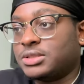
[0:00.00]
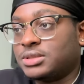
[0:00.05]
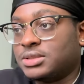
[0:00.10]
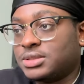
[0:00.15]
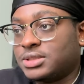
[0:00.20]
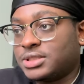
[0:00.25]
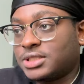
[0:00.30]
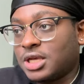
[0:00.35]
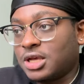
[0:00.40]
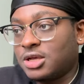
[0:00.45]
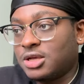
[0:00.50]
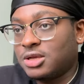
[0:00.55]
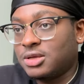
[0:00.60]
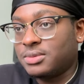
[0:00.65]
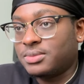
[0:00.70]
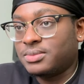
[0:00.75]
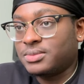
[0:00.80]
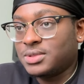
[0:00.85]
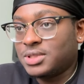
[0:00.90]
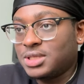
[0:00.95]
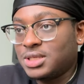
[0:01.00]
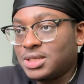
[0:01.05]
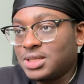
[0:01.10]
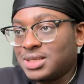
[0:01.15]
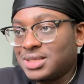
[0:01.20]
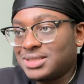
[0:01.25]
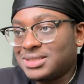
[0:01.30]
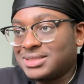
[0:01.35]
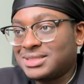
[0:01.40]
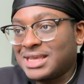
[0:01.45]
Sub.
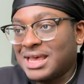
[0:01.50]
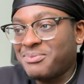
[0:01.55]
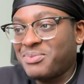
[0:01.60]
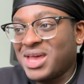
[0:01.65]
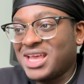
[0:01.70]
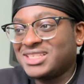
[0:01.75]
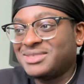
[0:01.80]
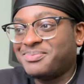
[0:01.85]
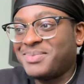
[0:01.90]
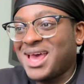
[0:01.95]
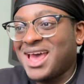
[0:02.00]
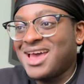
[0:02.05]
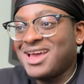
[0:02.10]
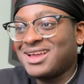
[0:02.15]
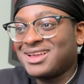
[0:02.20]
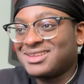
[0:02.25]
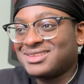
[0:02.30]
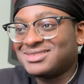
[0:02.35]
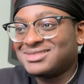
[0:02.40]
Teppei's back.